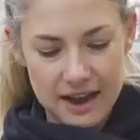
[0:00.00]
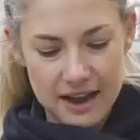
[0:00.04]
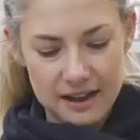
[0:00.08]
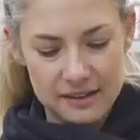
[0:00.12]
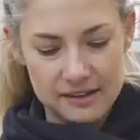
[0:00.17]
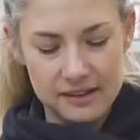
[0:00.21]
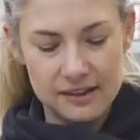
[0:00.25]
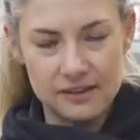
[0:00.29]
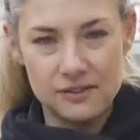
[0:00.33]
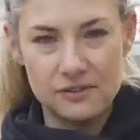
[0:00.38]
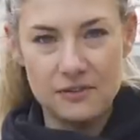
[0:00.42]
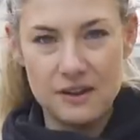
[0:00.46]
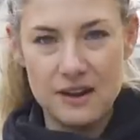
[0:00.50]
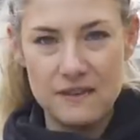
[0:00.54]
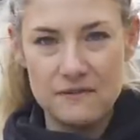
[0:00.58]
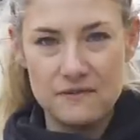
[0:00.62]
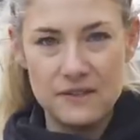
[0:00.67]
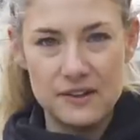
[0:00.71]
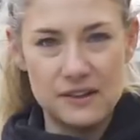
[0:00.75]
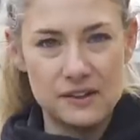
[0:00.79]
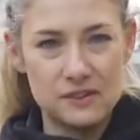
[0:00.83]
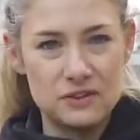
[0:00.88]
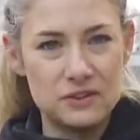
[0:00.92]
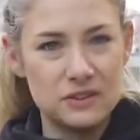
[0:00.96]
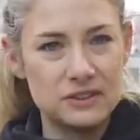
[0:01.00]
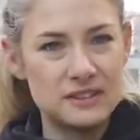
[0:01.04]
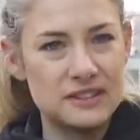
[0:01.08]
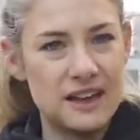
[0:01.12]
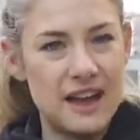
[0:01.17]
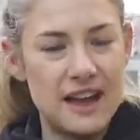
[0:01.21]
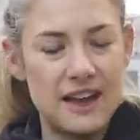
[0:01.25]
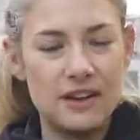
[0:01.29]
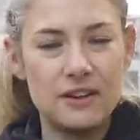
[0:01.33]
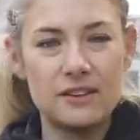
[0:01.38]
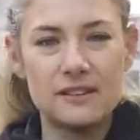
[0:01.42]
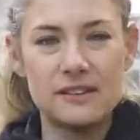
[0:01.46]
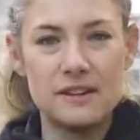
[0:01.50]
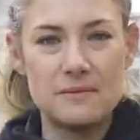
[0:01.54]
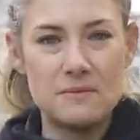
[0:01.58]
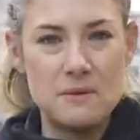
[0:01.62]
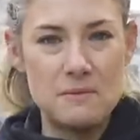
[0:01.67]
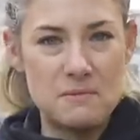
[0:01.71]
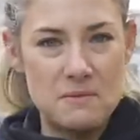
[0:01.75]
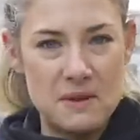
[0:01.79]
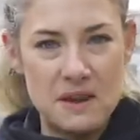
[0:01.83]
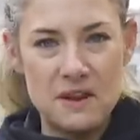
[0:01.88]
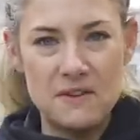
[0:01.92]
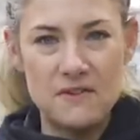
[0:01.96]
it has these great physical dials.
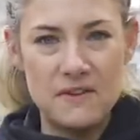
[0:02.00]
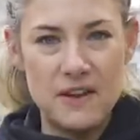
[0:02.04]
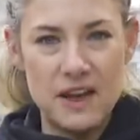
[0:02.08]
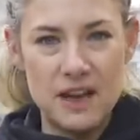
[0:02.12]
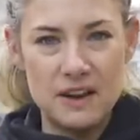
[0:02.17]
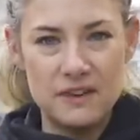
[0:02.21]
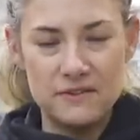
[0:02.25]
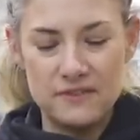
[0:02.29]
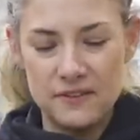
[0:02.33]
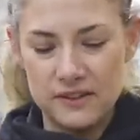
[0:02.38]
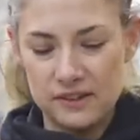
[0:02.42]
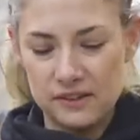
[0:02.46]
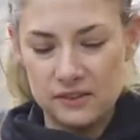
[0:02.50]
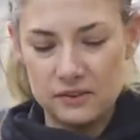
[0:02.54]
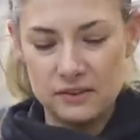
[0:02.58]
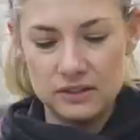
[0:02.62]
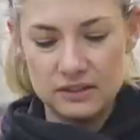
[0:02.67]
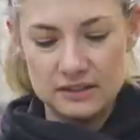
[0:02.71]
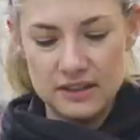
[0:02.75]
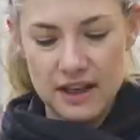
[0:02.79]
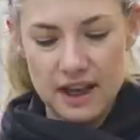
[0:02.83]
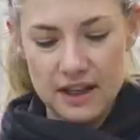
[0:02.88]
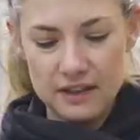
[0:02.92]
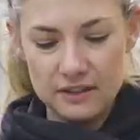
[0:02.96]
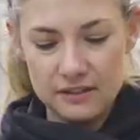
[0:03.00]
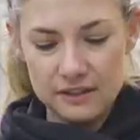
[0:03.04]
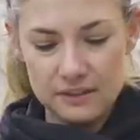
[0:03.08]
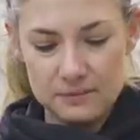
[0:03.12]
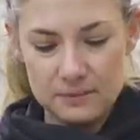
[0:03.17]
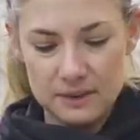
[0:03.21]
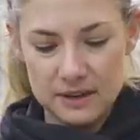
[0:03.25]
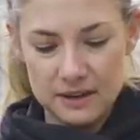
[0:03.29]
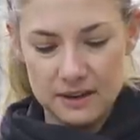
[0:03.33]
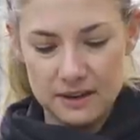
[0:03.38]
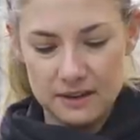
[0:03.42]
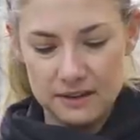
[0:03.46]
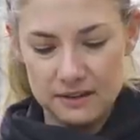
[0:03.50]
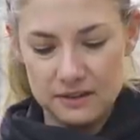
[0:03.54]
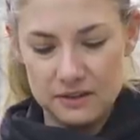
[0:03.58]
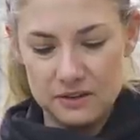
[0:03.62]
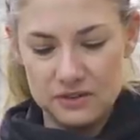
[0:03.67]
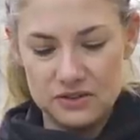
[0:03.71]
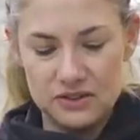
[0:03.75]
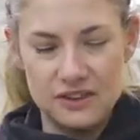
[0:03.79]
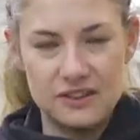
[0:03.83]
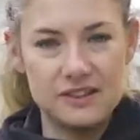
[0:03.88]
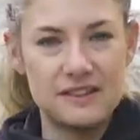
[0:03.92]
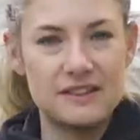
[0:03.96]
I'm a big fan of physical dials
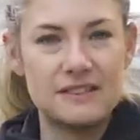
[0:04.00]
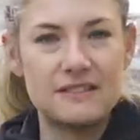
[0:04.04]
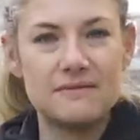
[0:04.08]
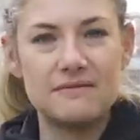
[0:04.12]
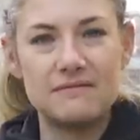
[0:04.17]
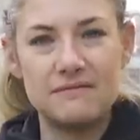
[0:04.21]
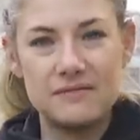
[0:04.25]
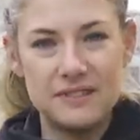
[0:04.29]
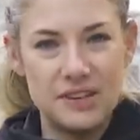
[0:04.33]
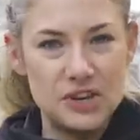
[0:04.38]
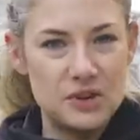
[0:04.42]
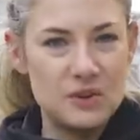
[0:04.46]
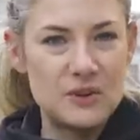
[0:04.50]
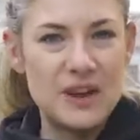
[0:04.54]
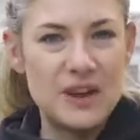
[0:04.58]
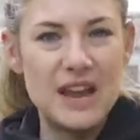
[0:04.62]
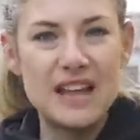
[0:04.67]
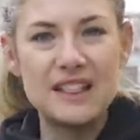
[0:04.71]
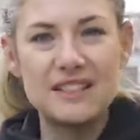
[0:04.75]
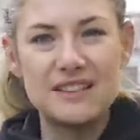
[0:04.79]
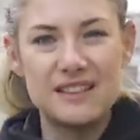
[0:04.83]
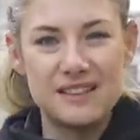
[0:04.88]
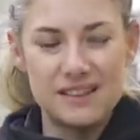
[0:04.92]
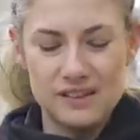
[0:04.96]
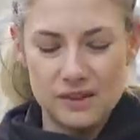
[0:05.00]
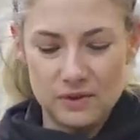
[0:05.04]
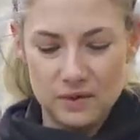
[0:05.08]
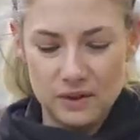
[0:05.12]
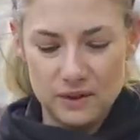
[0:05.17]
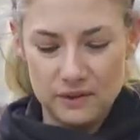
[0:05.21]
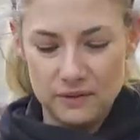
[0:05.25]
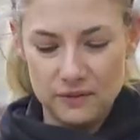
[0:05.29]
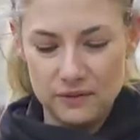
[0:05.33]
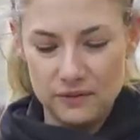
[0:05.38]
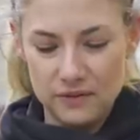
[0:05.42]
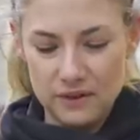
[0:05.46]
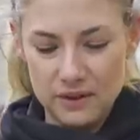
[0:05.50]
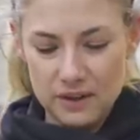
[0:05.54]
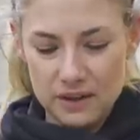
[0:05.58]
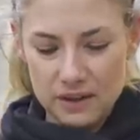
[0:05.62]
because you get this sort of